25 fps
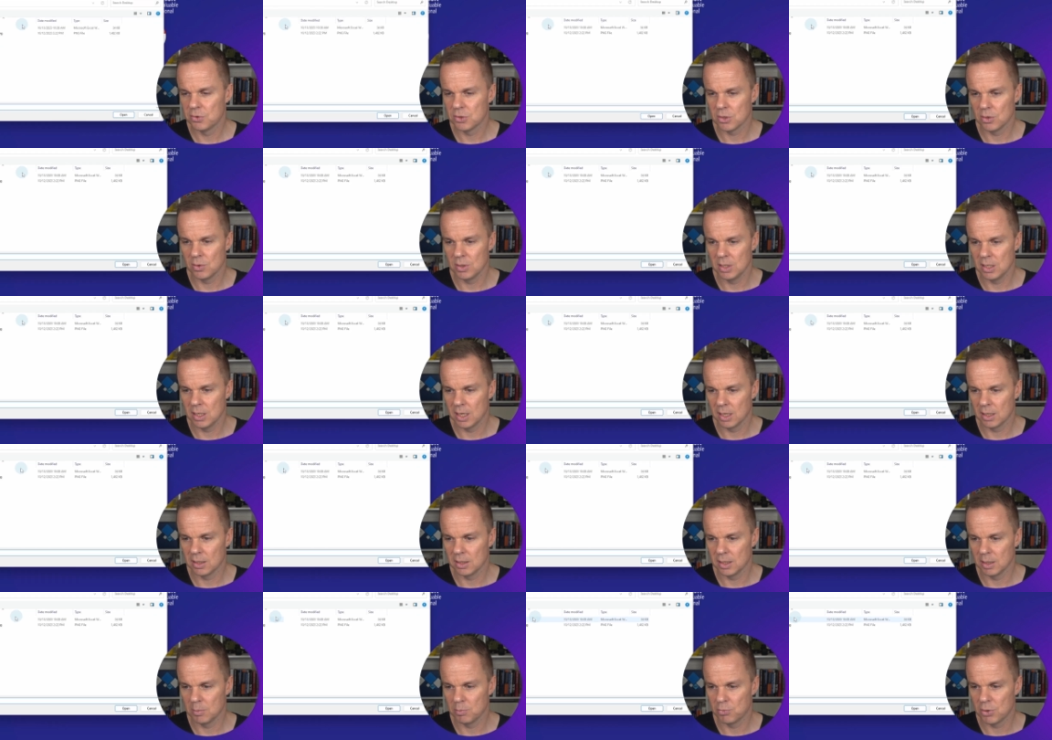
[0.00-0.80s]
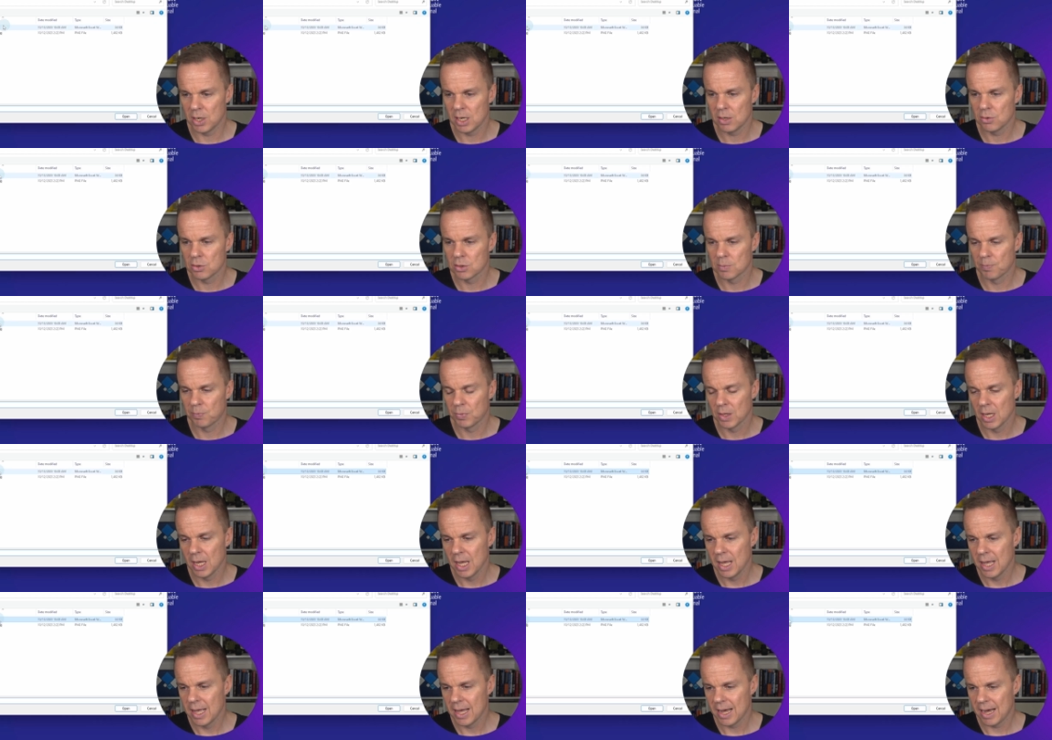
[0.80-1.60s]
So here I click browse.
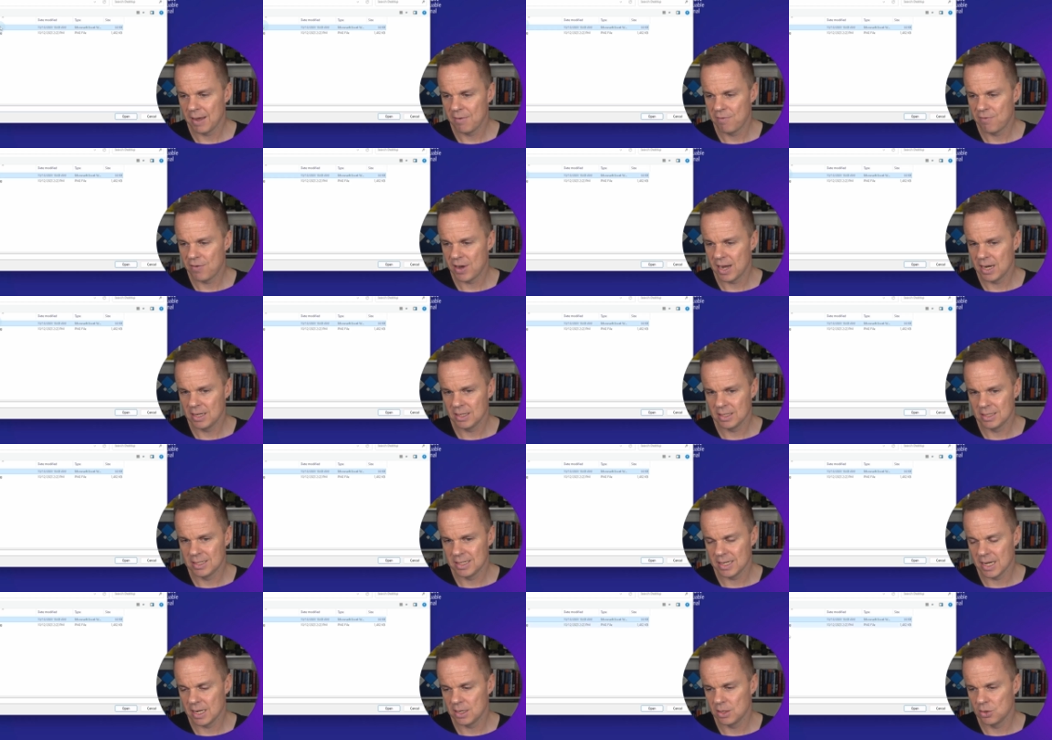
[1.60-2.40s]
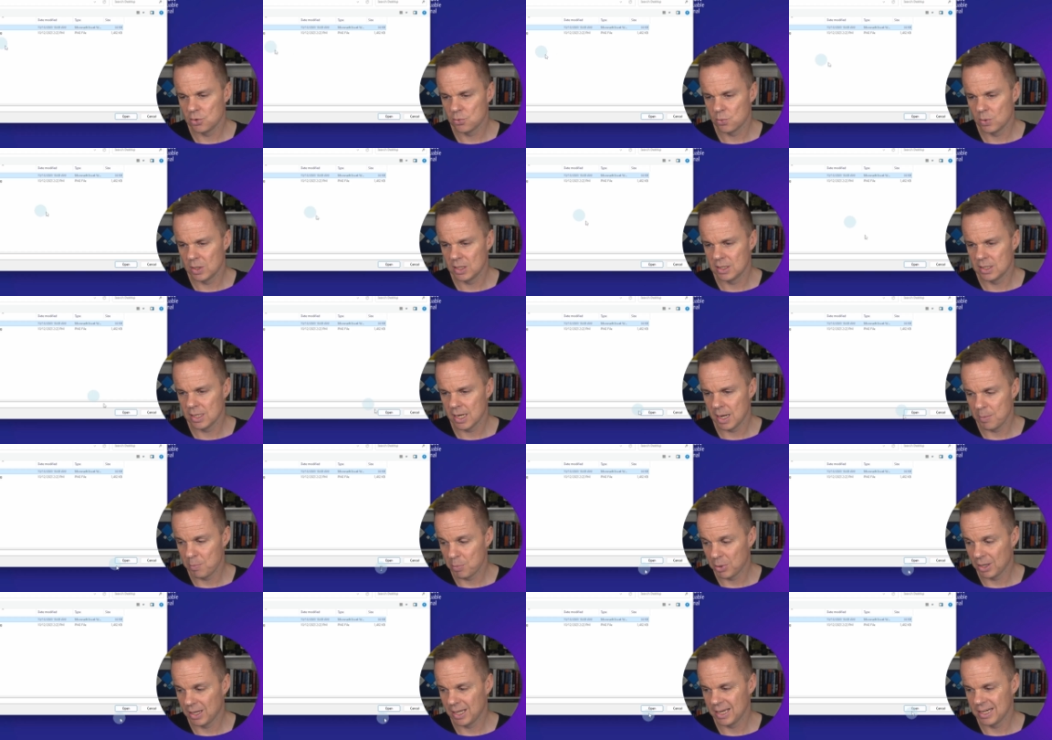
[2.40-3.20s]
I find a challenge which I
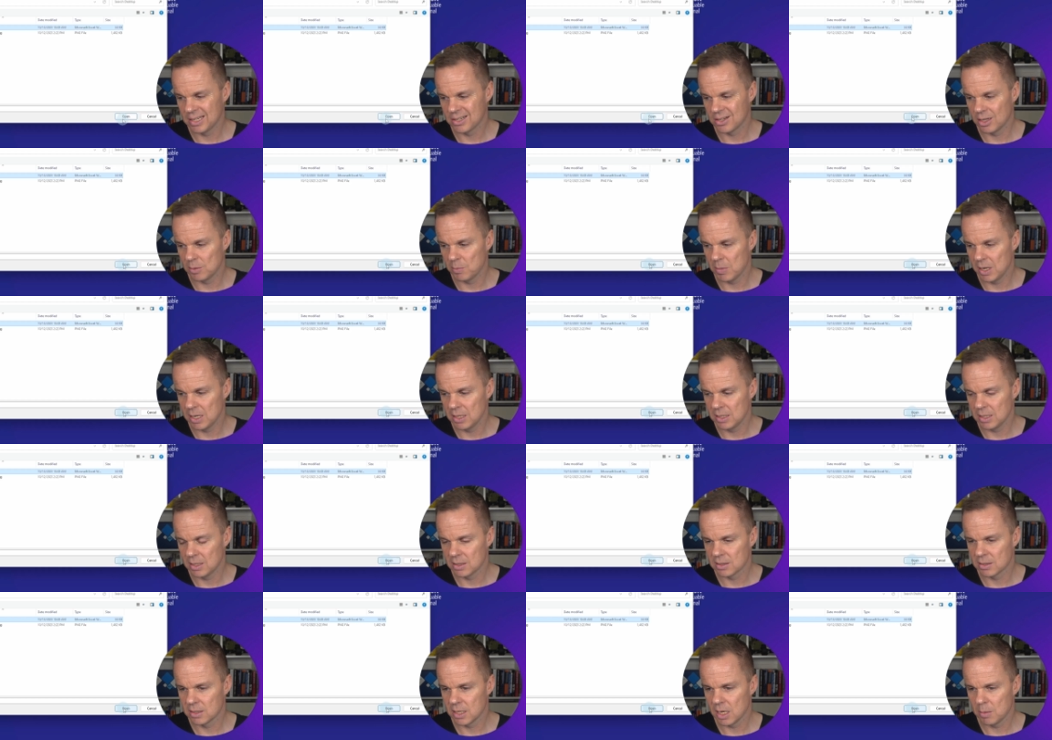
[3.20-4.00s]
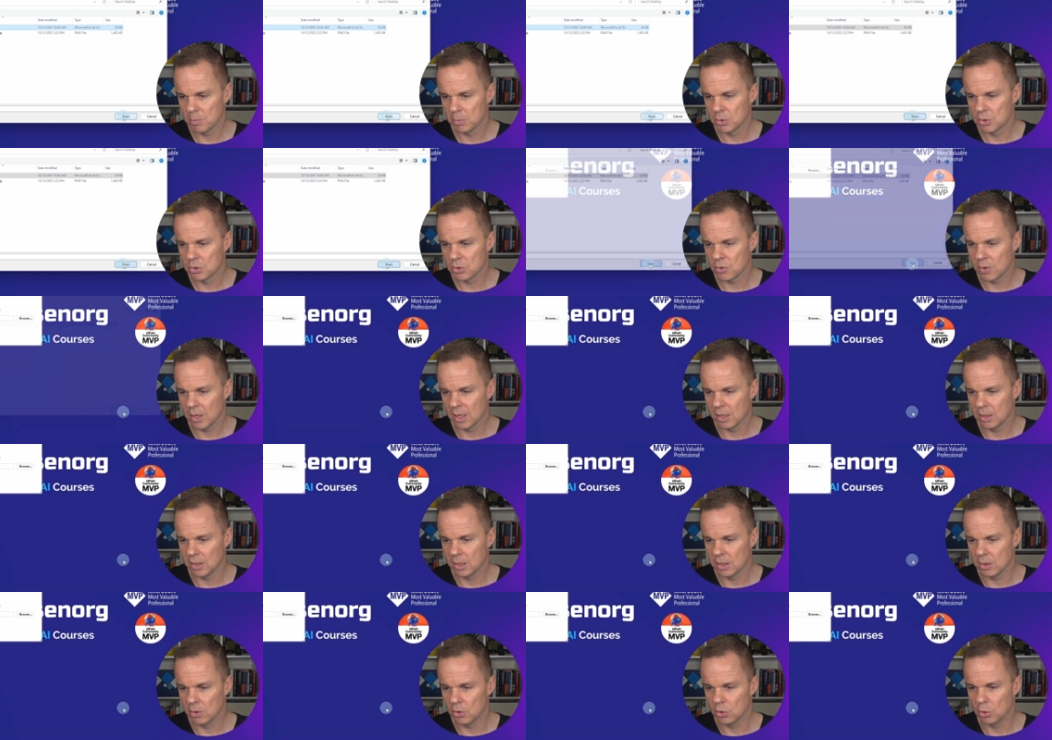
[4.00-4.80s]
placed on my desktop. So I
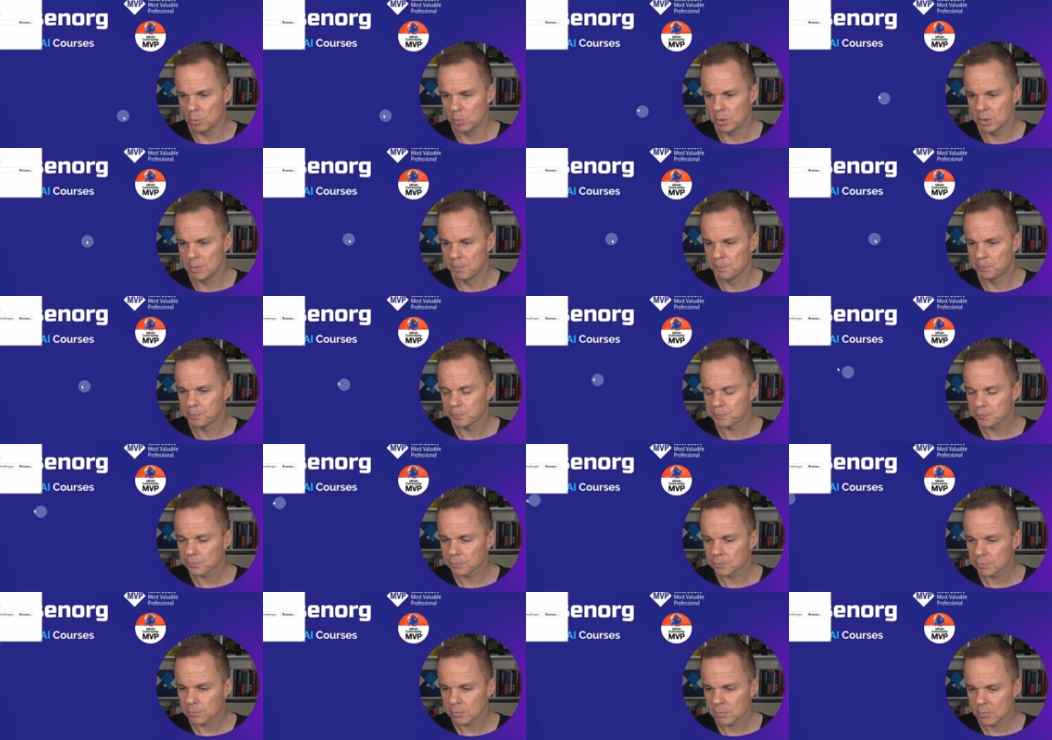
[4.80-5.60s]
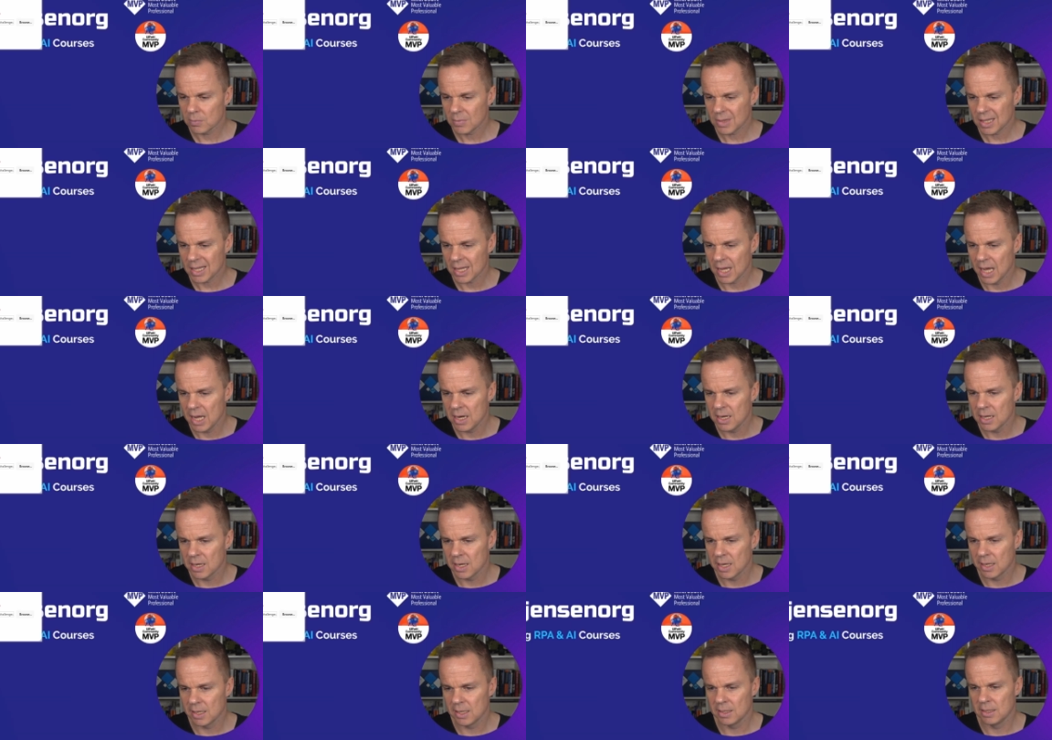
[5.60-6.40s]
click open and
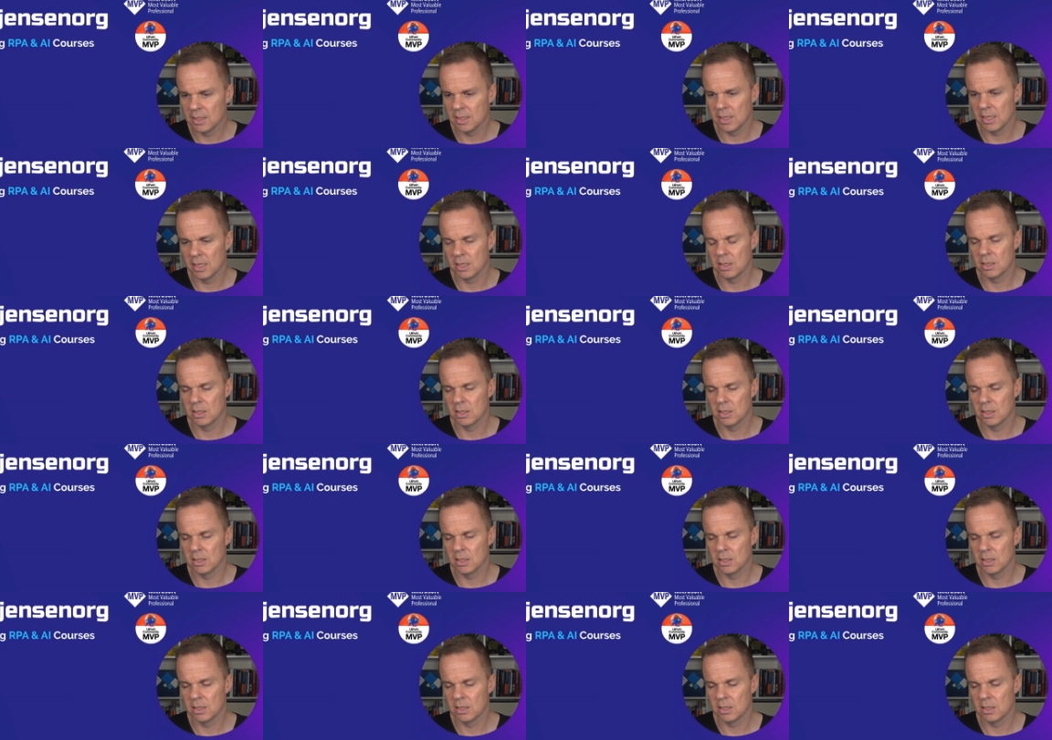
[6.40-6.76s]
then I can click